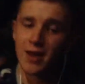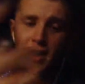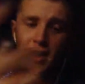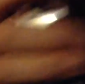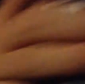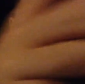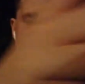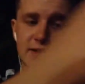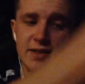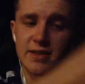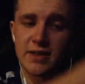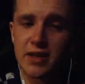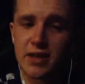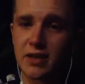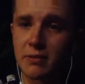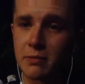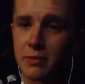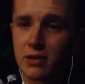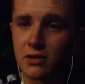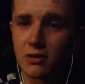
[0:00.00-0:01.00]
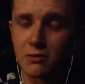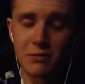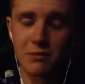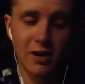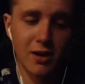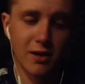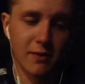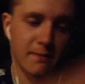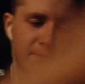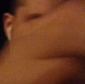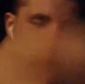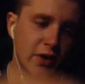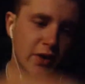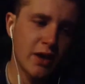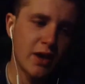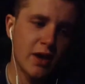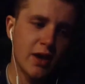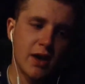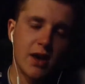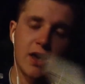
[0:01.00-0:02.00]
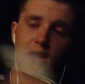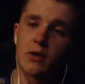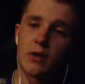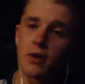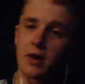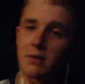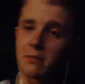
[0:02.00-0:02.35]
It's a sick build, man. Anyway,